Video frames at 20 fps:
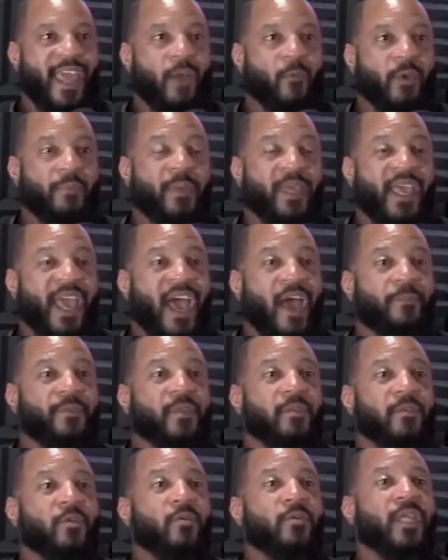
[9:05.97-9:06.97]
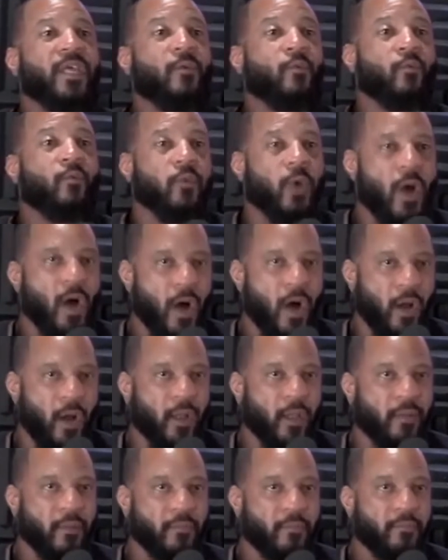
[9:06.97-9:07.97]
they would be absolutely
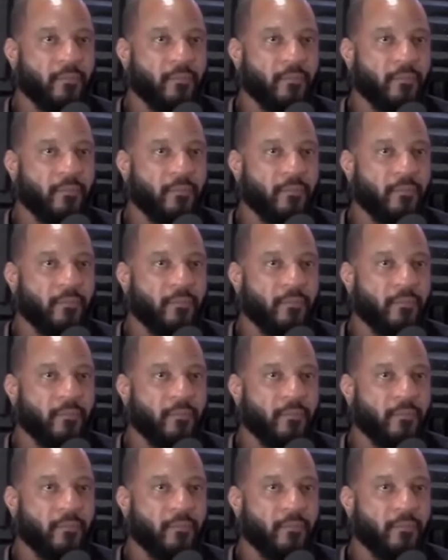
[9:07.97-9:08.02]
wrong.